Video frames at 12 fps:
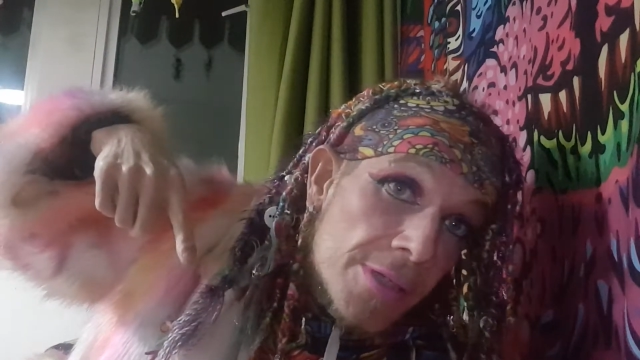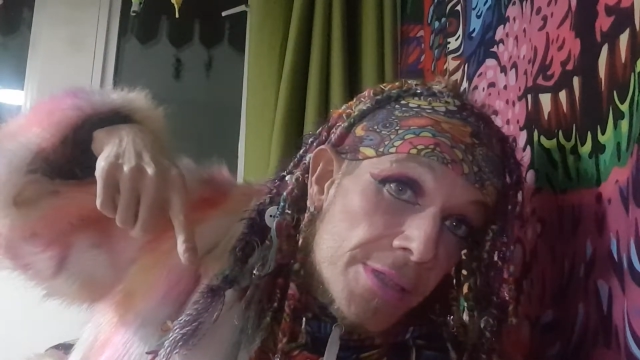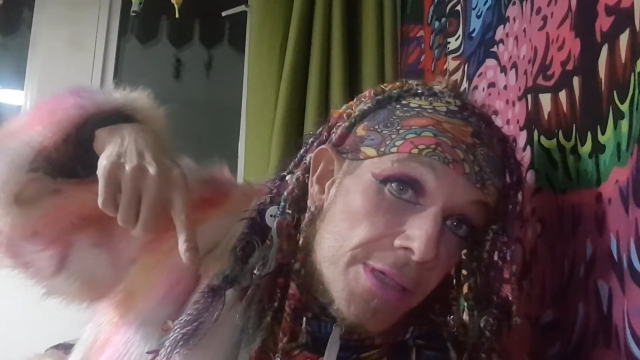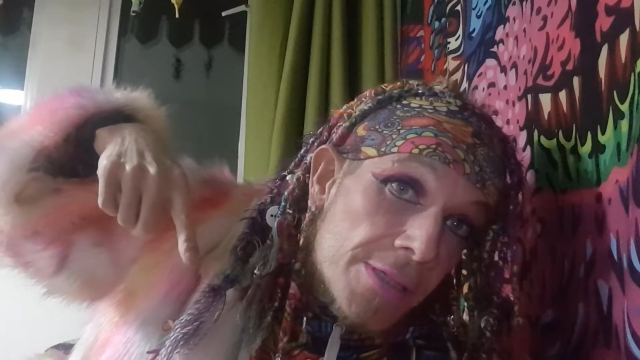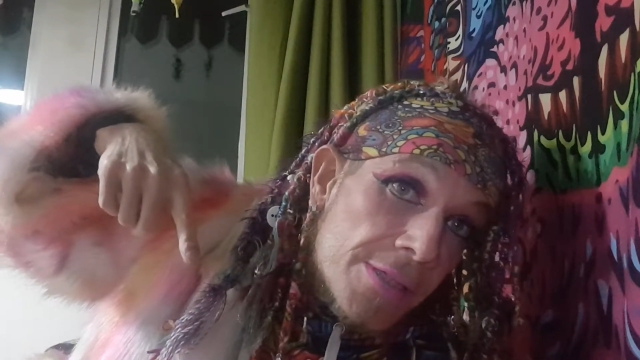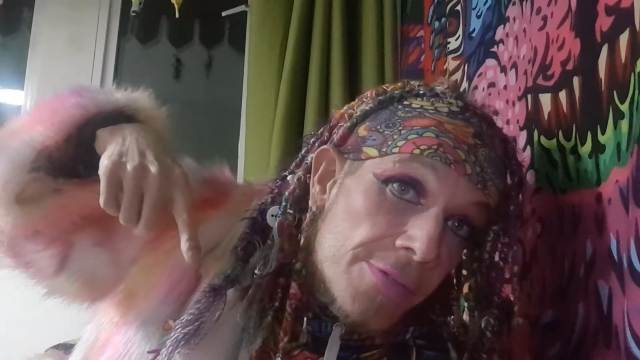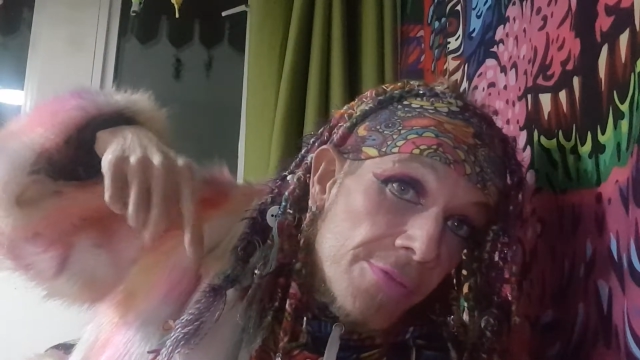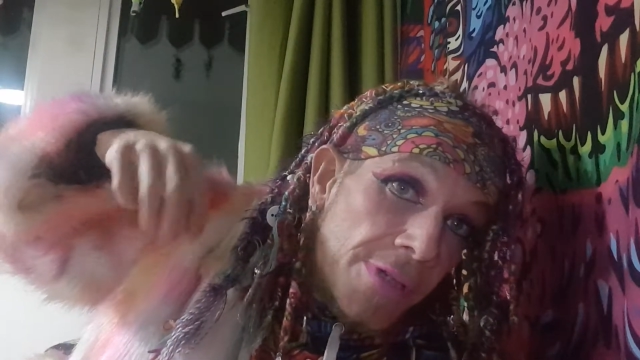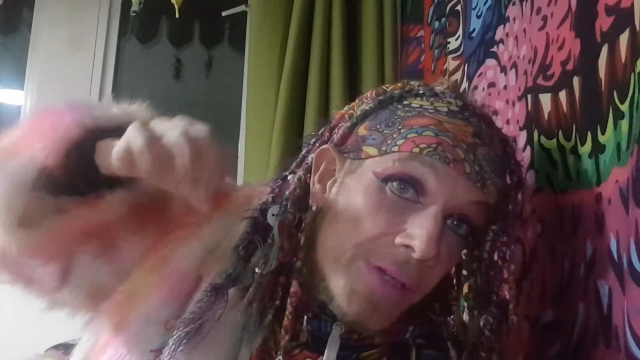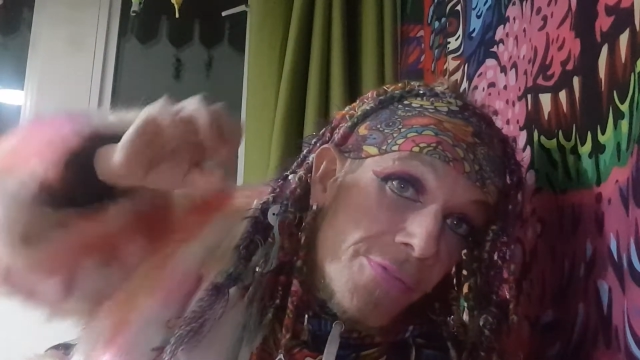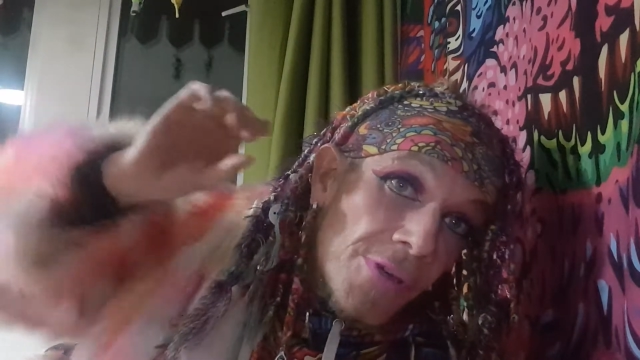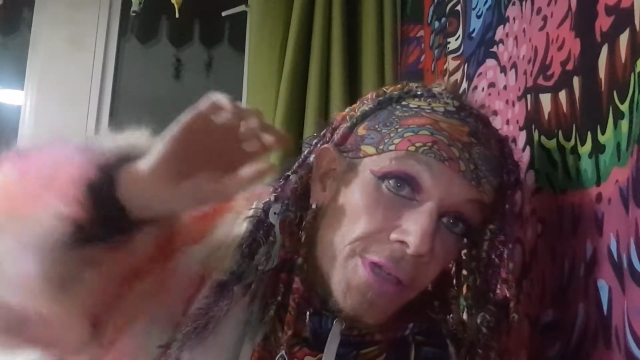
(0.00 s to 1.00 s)
it's actually
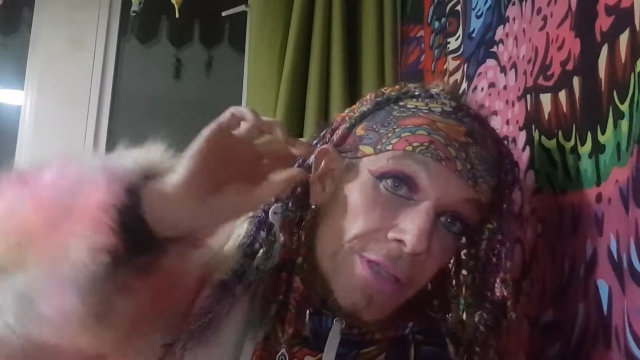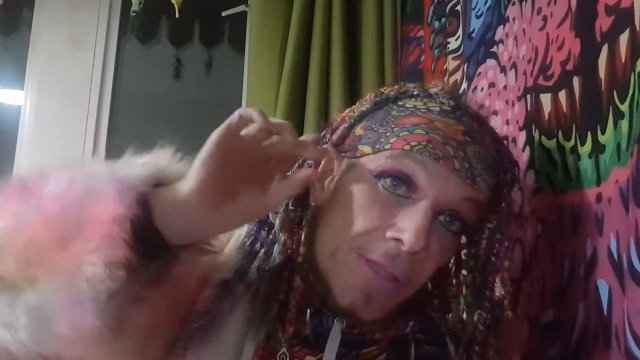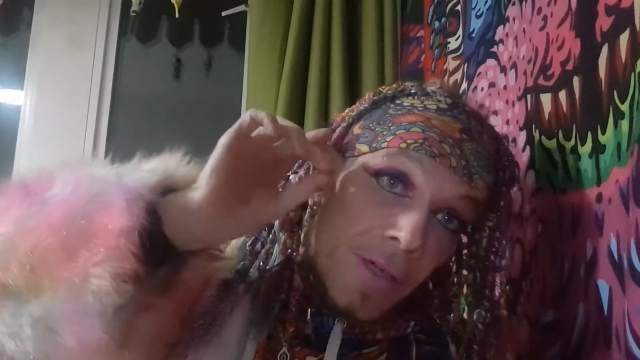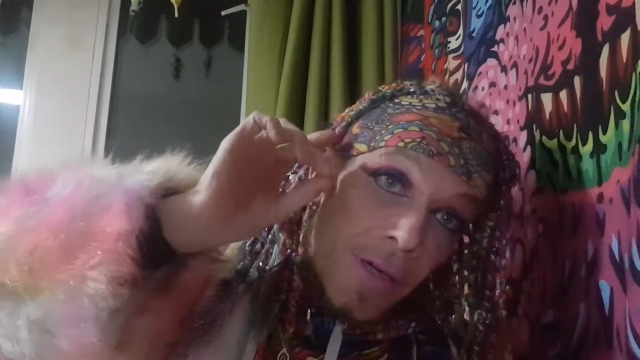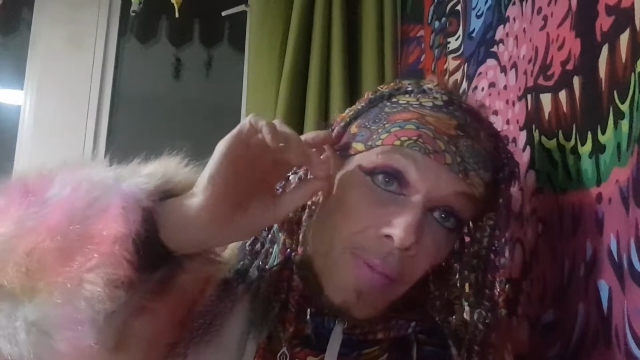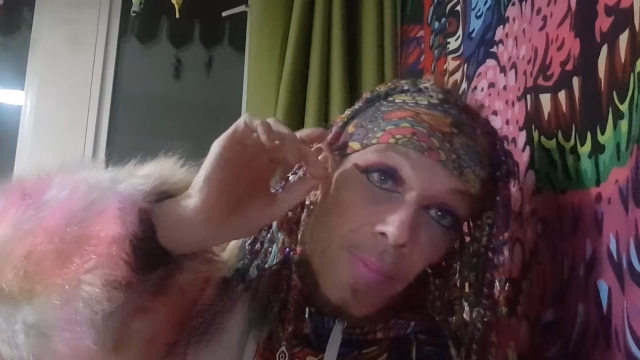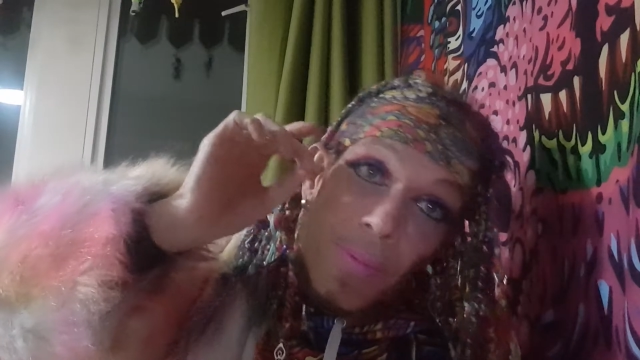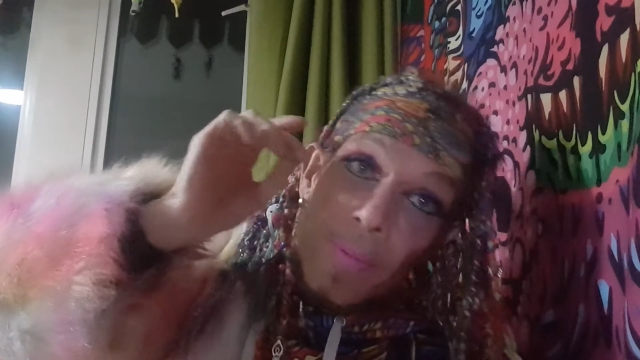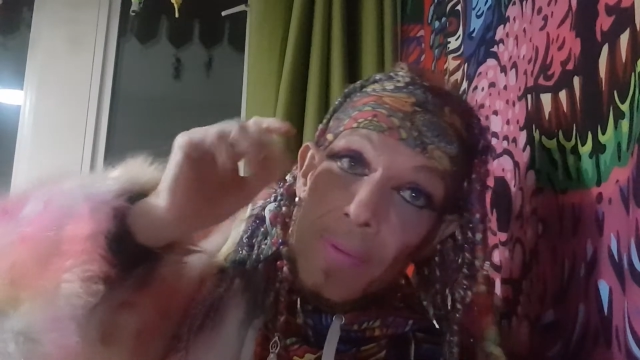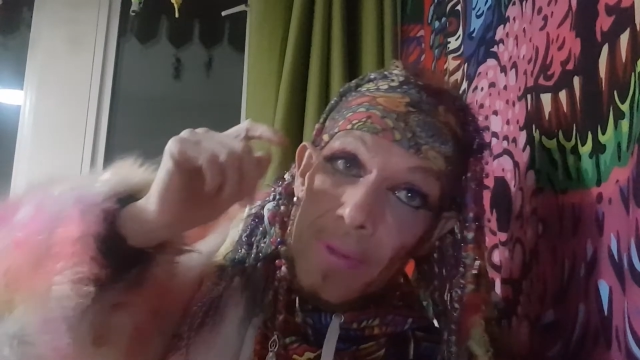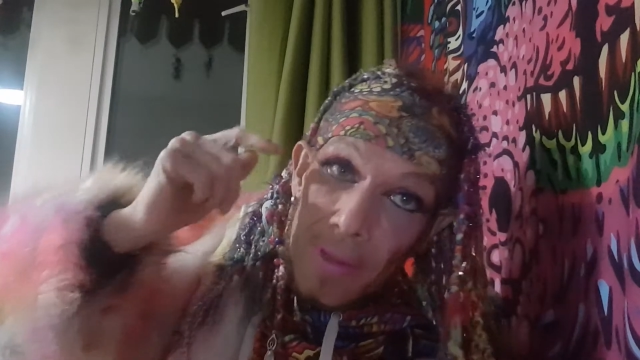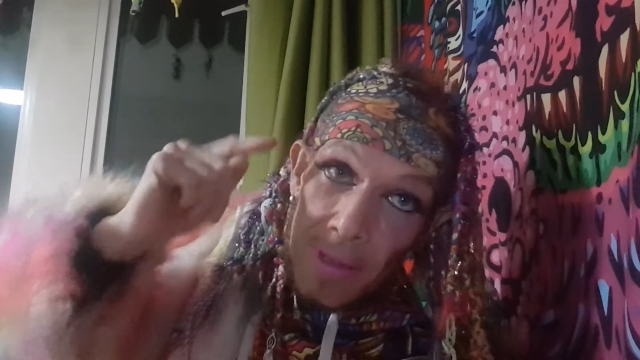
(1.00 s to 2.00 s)
really fucking sharp.
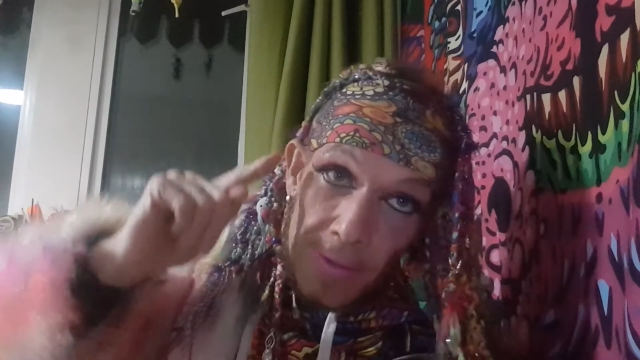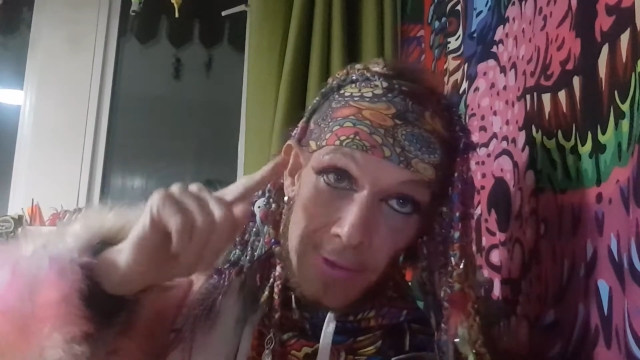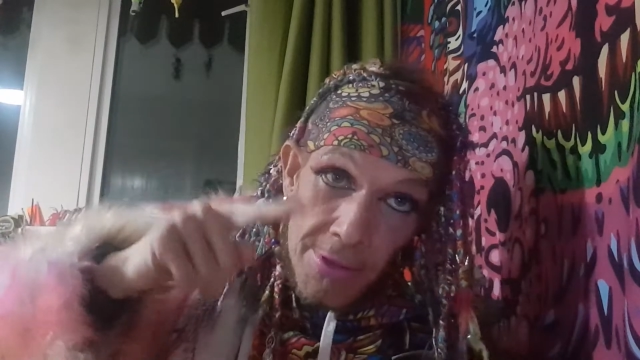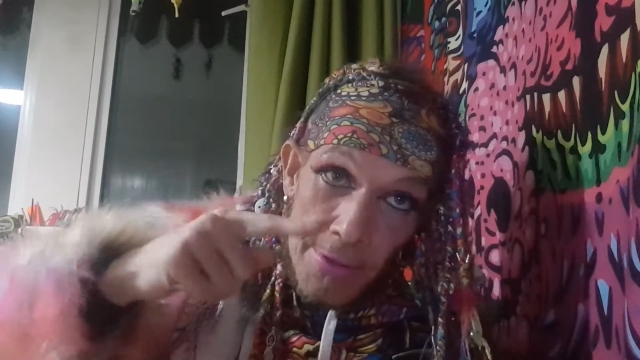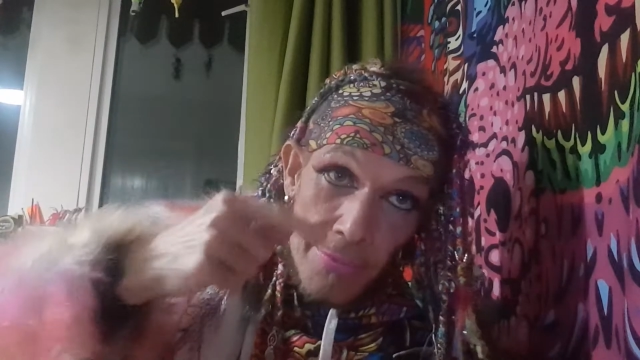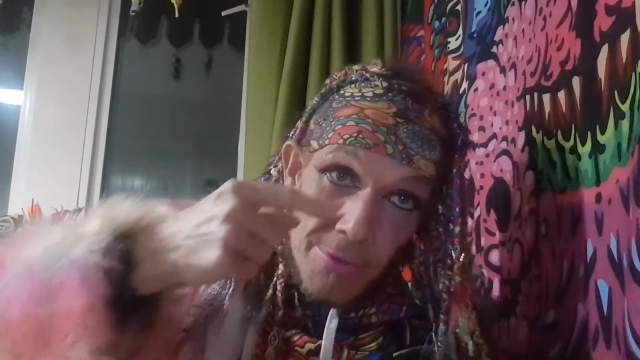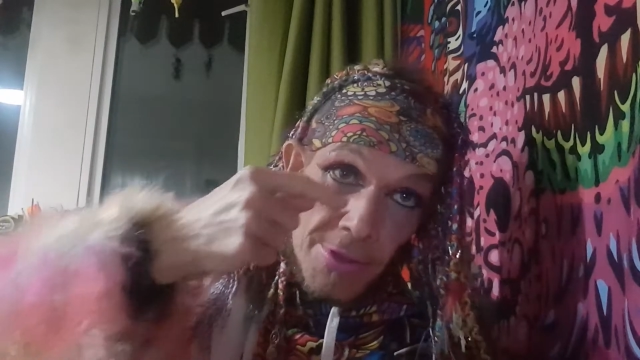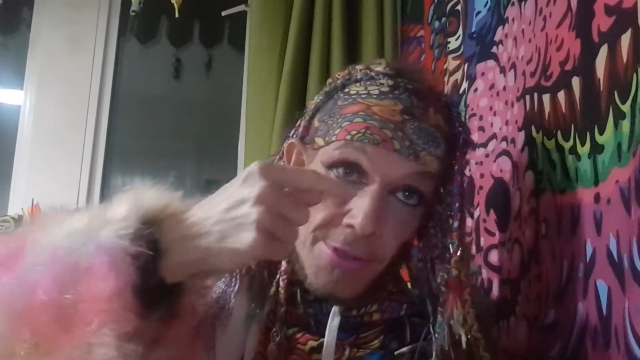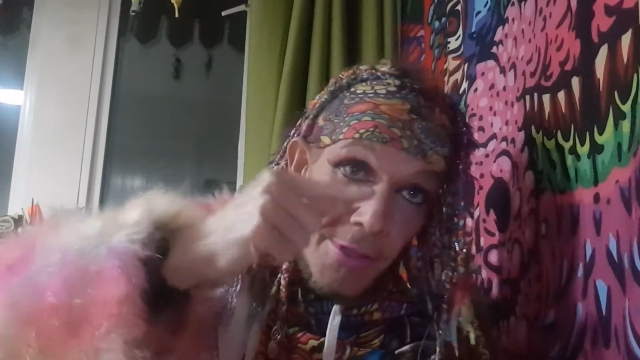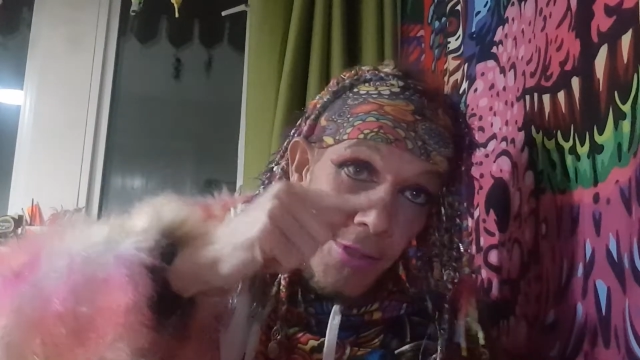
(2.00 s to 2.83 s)
And it was just a